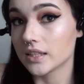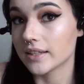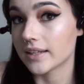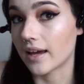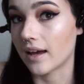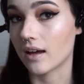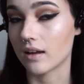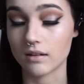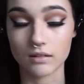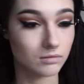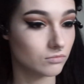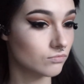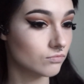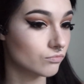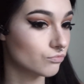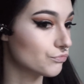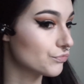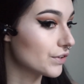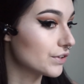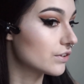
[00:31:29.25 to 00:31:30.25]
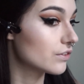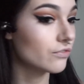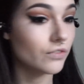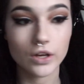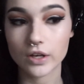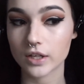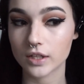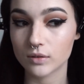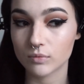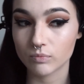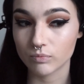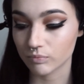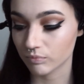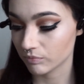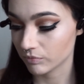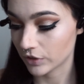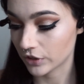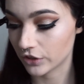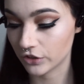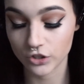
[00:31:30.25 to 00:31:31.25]
Yeah, let's
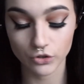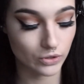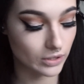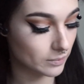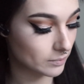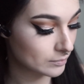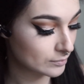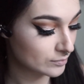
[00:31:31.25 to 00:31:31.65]
do it.